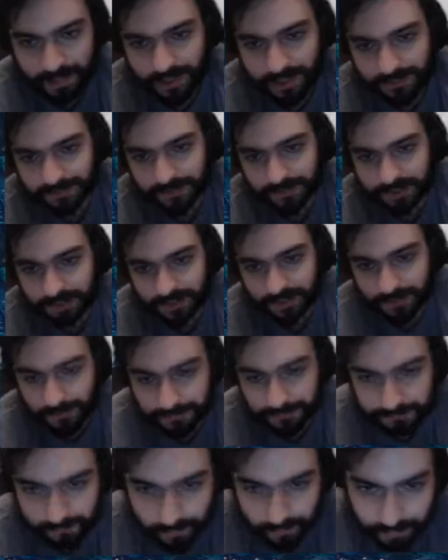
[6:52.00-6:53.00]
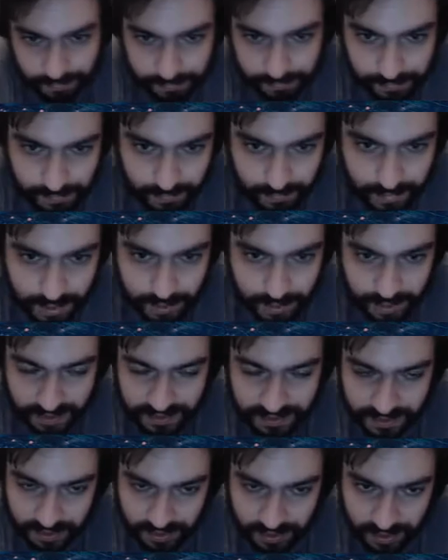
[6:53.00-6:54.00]
clearly,
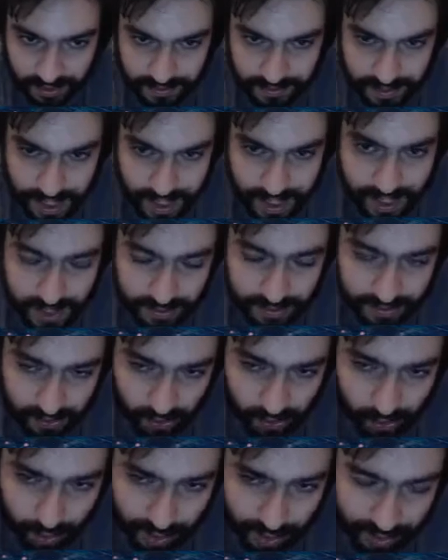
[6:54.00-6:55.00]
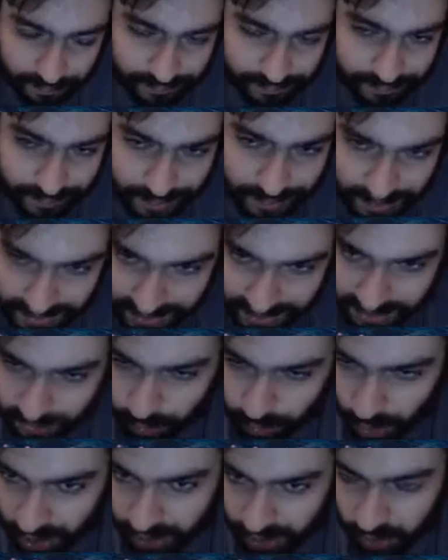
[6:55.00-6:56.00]
that's the case. So this is
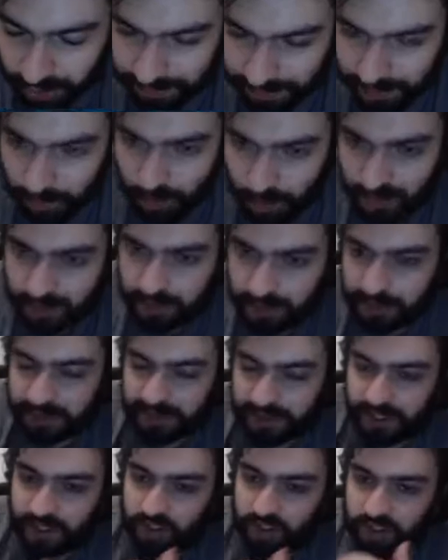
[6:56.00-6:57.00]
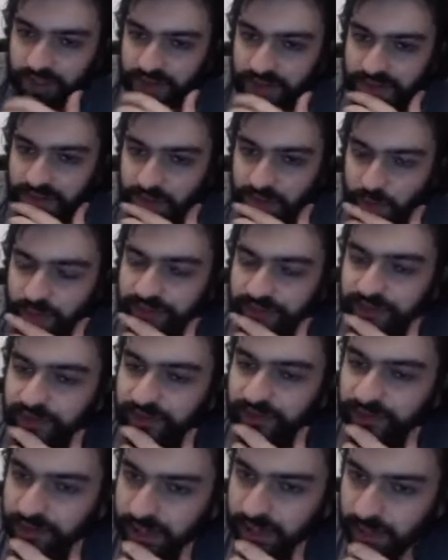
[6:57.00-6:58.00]
what could be one limitation. So if you
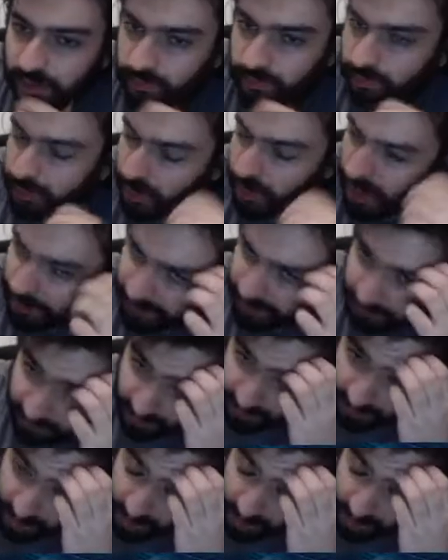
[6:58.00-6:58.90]
feel perhaps I